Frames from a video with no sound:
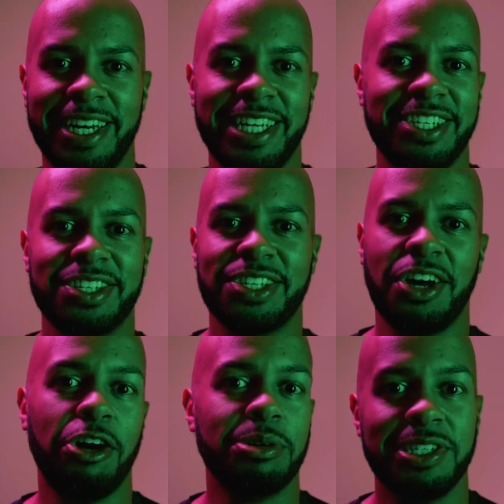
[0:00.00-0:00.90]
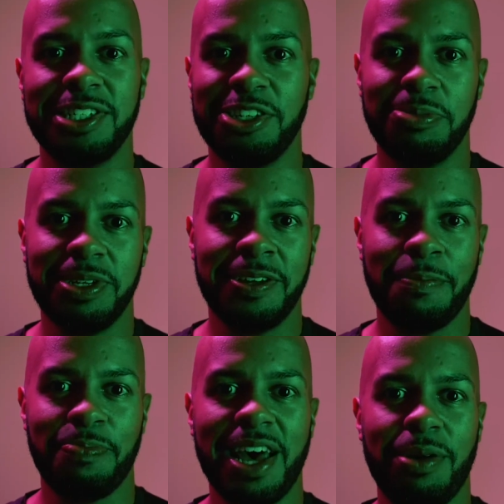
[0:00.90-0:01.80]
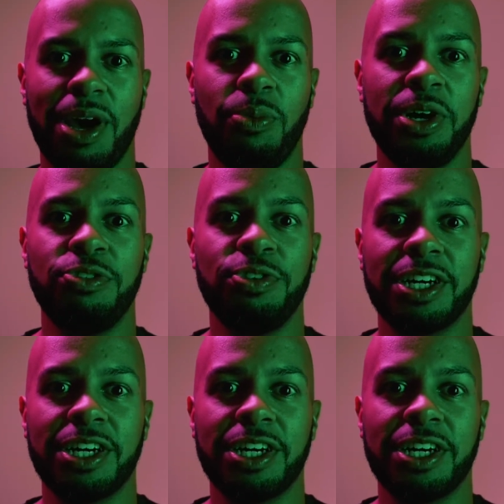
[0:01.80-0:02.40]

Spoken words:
It's just time consuming. That way, when you're in